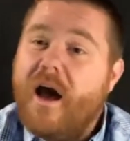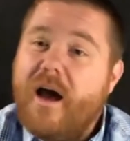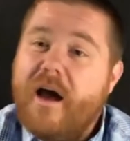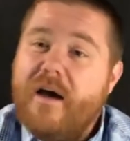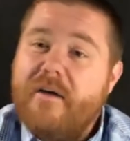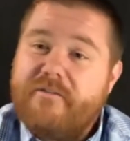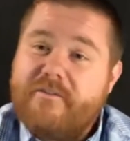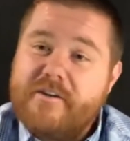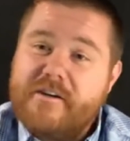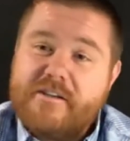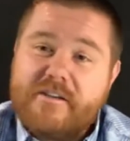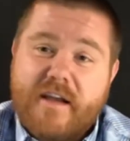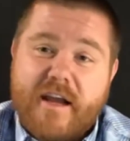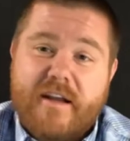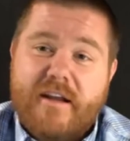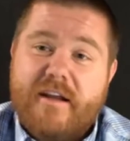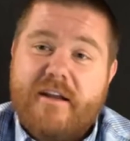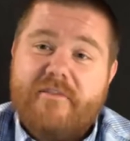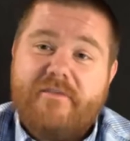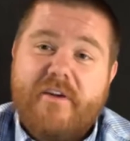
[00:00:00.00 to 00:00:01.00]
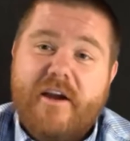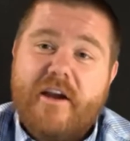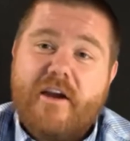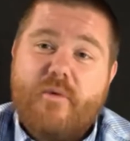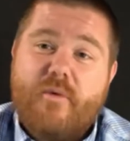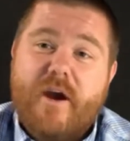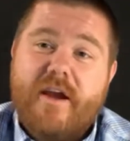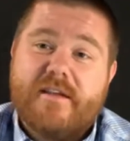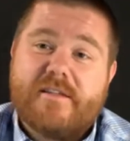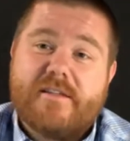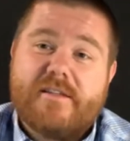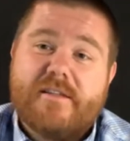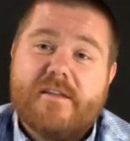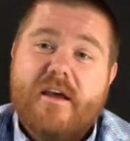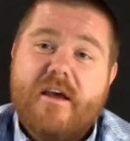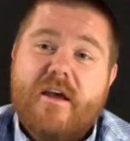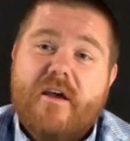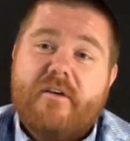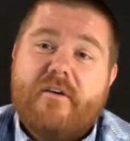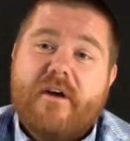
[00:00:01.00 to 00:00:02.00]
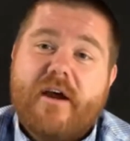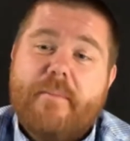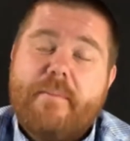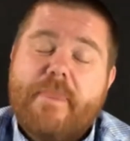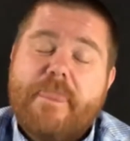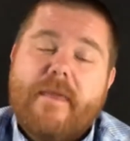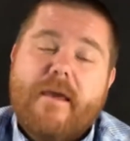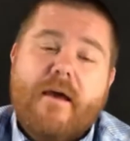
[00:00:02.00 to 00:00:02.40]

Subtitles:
first identify your wastes, right?